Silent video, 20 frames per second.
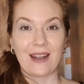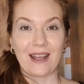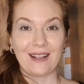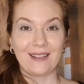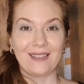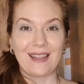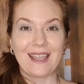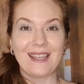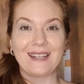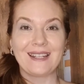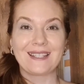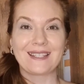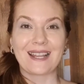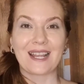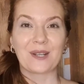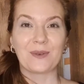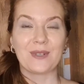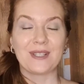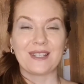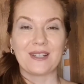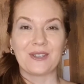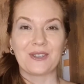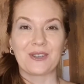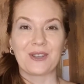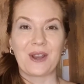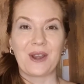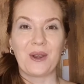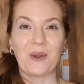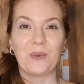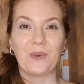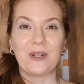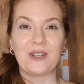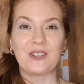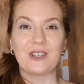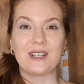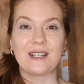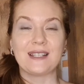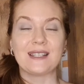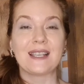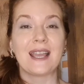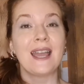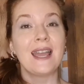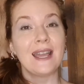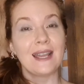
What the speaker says: our latest acquisition, which is